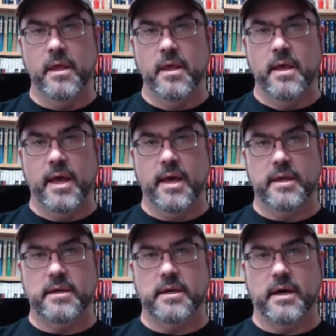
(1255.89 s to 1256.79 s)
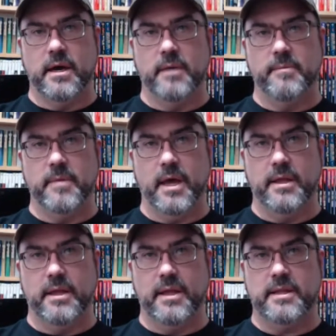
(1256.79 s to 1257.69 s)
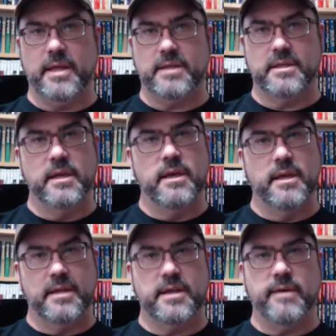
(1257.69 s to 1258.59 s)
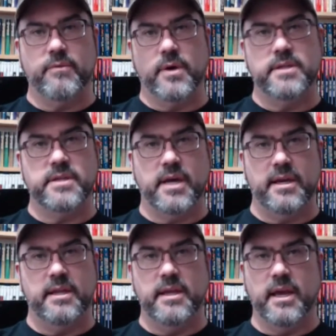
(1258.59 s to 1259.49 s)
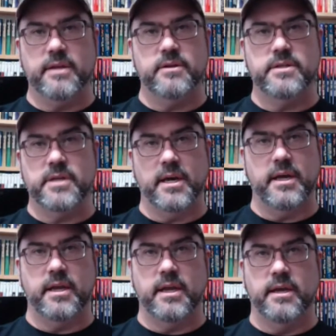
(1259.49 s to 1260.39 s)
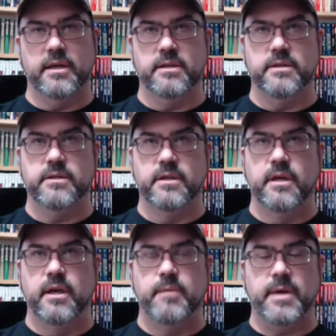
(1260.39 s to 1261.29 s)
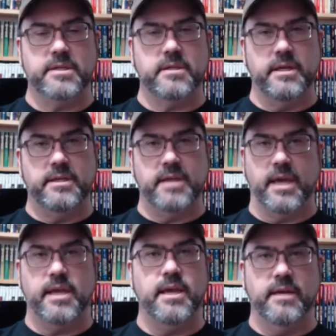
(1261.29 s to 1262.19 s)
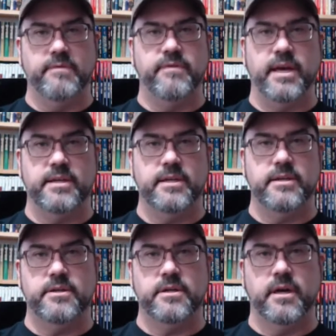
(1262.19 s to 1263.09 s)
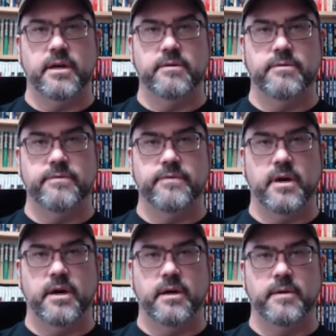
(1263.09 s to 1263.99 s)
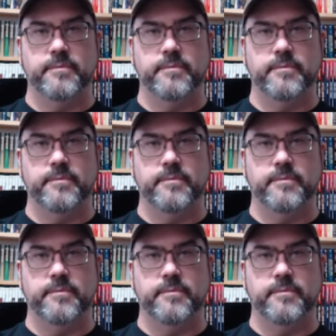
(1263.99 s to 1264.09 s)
And then that's kind of one side, and the other side is basically taking advantage of an